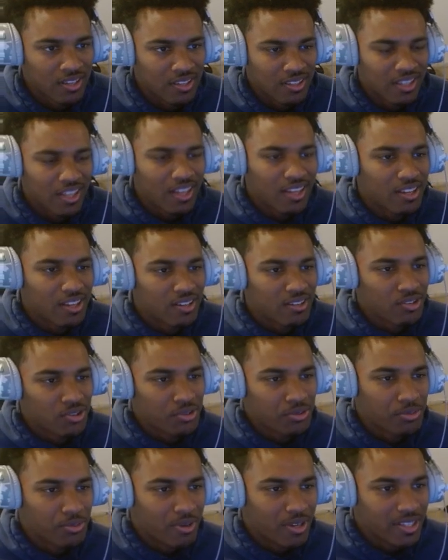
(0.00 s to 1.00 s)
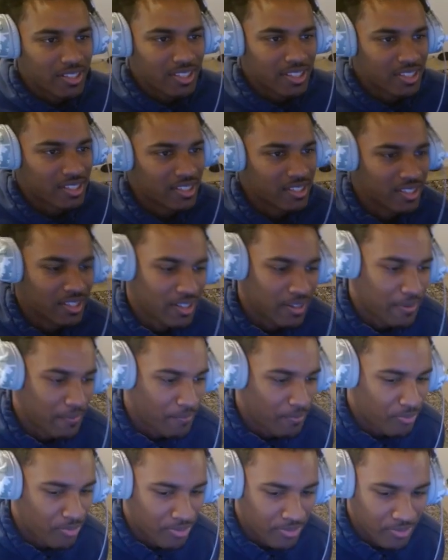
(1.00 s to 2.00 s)
Like, what?
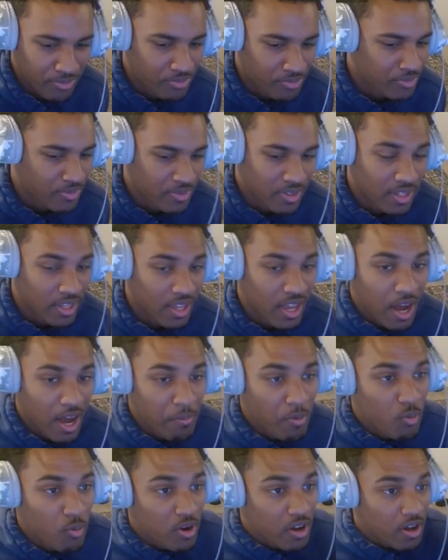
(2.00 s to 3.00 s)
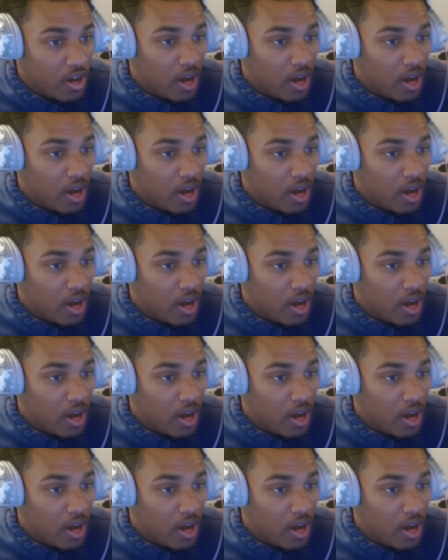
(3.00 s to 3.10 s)
I'm a one.